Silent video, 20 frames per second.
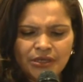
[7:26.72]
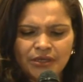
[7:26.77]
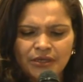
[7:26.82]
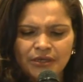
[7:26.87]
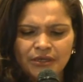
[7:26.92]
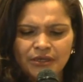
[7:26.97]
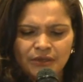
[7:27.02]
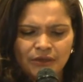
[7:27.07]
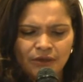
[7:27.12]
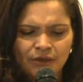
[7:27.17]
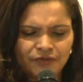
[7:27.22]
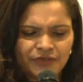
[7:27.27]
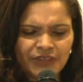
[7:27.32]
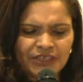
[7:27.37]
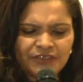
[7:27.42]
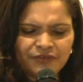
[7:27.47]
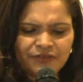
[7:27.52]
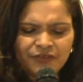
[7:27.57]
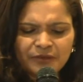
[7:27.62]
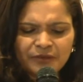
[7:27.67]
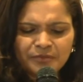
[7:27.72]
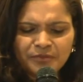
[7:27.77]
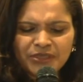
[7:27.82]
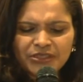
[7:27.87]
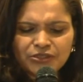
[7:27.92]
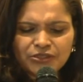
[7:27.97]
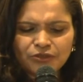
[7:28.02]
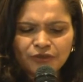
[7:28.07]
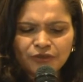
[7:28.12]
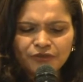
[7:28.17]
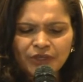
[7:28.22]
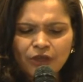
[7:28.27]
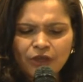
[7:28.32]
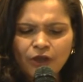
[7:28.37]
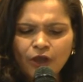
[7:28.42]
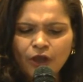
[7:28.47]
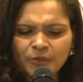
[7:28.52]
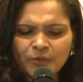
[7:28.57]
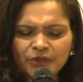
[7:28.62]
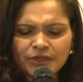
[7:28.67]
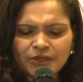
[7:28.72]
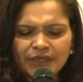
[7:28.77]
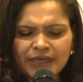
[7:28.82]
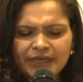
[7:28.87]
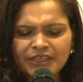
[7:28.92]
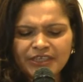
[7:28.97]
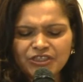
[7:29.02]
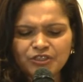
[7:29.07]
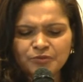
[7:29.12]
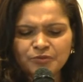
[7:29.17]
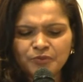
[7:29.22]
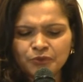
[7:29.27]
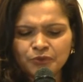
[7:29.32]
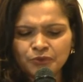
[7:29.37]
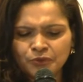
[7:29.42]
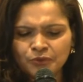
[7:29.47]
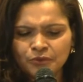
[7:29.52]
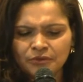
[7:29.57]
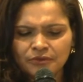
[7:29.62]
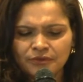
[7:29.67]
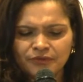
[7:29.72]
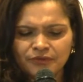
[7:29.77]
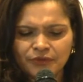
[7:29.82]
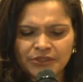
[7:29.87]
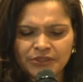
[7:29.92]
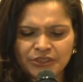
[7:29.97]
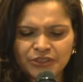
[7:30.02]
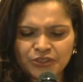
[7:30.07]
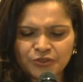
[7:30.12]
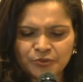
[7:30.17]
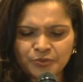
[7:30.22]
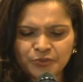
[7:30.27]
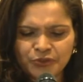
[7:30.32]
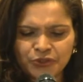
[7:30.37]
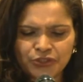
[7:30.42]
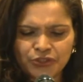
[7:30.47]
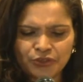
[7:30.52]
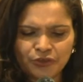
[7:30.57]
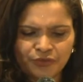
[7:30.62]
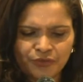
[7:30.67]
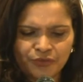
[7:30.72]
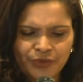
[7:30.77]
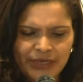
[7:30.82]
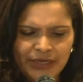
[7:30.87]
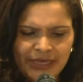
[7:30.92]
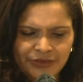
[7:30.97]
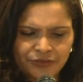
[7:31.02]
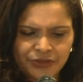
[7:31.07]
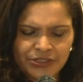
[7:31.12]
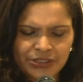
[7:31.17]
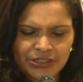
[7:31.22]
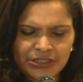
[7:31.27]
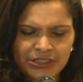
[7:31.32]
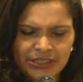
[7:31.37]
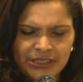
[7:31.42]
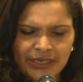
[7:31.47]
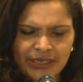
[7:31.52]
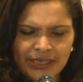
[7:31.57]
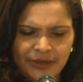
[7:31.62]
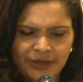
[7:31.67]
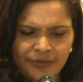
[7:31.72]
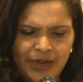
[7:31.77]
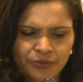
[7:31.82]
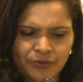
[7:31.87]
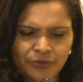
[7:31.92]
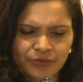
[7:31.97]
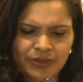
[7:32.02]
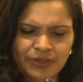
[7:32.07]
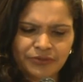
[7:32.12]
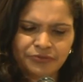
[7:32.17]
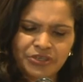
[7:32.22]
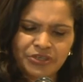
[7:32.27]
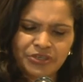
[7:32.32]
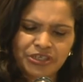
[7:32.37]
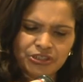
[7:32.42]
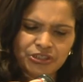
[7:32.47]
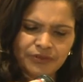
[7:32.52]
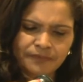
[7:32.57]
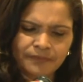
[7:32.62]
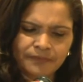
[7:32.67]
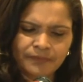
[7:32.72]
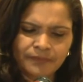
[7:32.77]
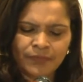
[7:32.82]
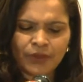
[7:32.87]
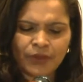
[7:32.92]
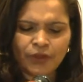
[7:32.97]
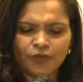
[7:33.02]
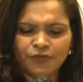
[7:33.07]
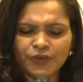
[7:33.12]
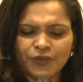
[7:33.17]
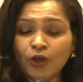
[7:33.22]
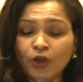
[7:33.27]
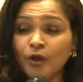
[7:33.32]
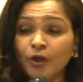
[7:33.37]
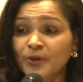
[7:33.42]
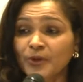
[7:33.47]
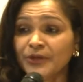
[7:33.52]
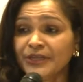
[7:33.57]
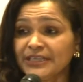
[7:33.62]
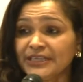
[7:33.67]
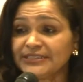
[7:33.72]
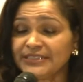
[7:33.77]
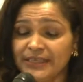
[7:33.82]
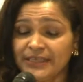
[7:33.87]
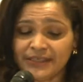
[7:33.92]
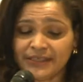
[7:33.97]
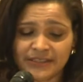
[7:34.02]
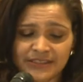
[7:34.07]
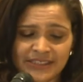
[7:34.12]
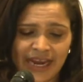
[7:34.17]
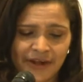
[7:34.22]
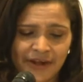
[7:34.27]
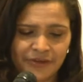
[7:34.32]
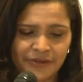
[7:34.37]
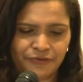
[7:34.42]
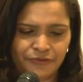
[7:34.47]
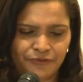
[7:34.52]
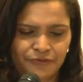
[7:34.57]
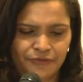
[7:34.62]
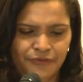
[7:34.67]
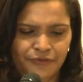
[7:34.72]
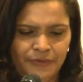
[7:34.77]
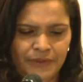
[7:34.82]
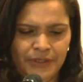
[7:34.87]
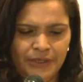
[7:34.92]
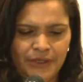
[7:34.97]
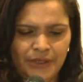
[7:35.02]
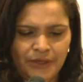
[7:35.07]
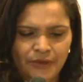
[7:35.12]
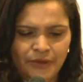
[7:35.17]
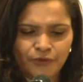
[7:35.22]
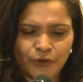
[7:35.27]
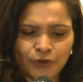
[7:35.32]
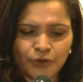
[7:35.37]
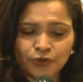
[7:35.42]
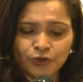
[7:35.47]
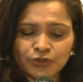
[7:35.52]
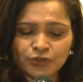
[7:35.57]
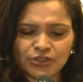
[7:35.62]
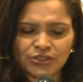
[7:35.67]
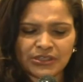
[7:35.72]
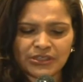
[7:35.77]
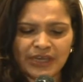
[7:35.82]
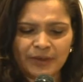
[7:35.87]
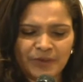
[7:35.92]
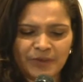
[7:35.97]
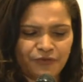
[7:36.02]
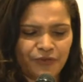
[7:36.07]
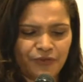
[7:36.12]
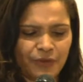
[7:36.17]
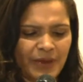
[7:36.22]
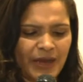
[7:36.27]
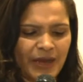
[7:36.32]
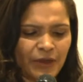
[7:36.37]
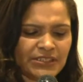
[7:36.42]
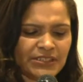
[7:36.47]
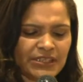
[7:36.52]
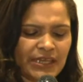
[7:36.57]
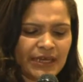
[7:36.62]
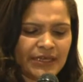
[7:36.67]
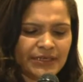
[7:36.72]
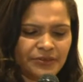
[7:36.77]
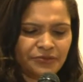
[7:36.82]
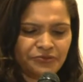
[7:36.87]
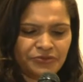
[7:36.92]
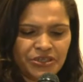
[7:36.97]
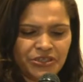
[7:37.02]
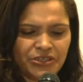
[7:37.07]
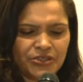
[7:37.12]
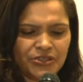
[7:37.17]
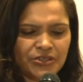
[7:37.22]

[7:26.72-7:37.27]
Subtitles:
of the development of a common energy pool for the distribution of electricity around the region, of a common external tariff for goods coming from outside the region,